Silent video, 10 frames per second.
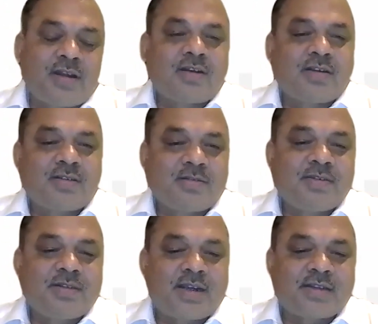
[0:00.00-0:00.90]
our
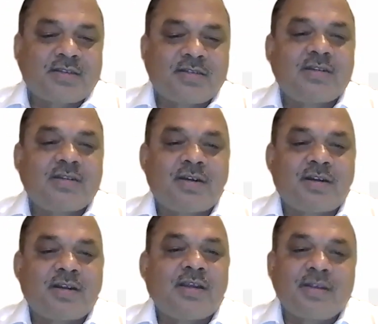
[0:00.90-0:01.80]
customers accessing
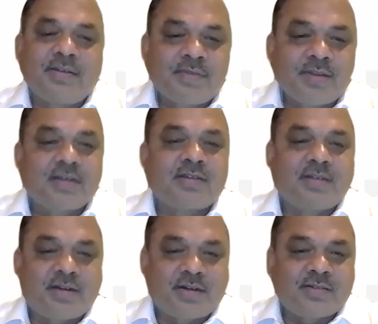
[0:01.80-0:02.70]
data in a
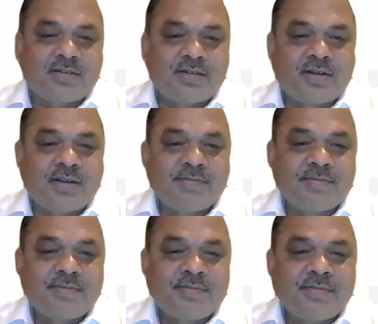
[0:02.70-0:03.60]
X latency
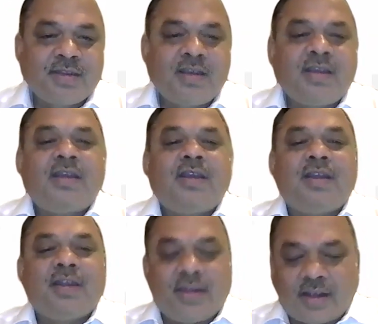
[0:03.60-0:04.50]
time.
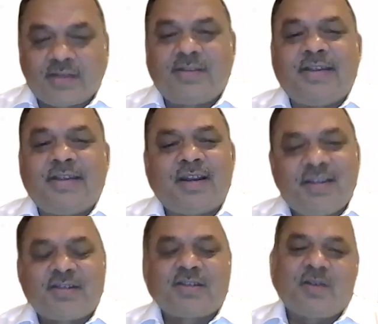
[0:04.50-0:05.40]
Yeah, there
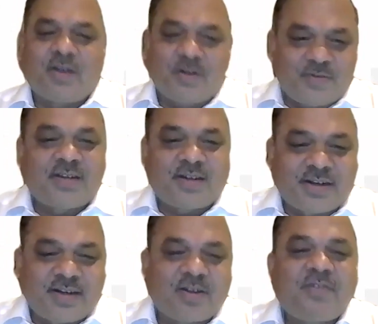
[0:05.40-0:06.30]
is always a
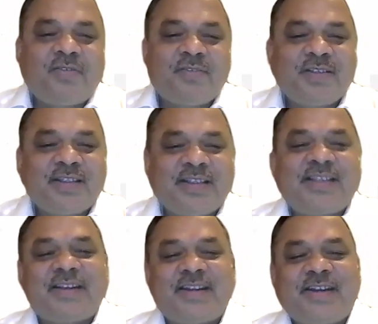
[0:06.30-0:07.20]
trade-off,
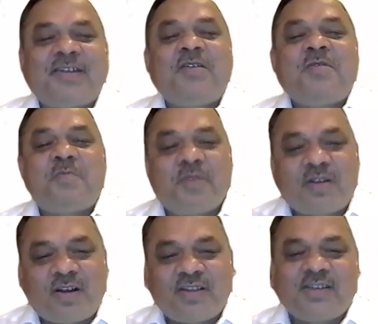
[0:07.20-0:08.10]
right?
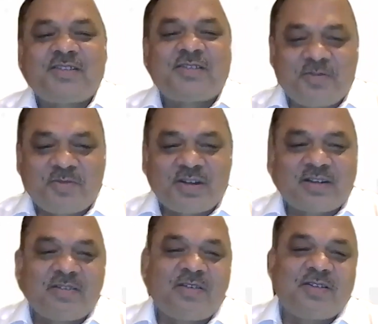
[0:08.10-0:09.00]
Because it's new
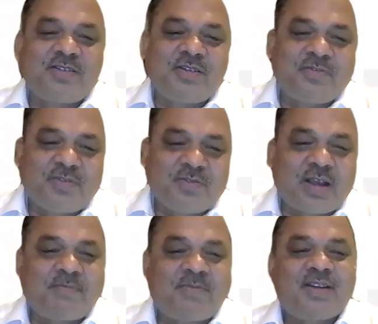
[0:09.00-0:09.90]
technology, few
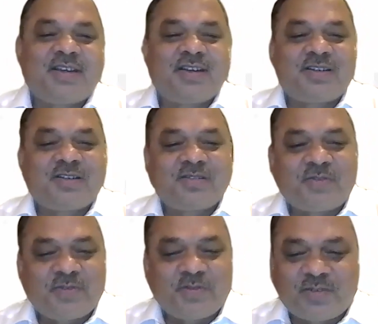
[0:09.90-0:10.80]
applications,
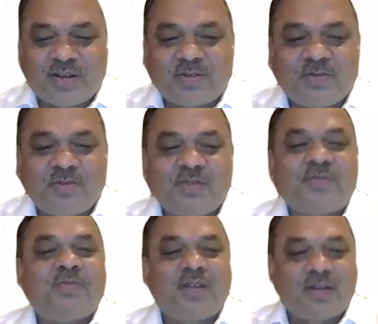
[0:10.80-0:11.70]
few
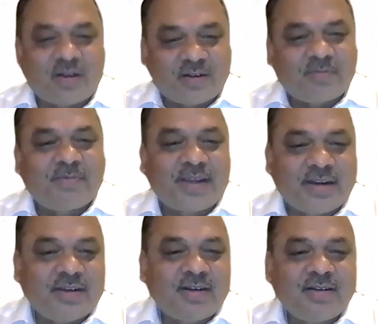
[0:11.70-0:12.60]
workloads may not
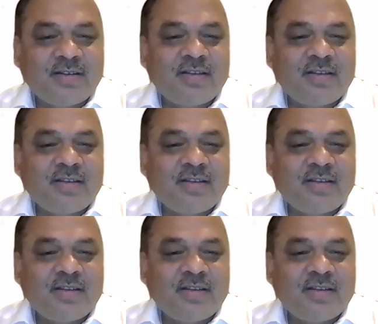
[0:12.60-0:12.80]
marry it.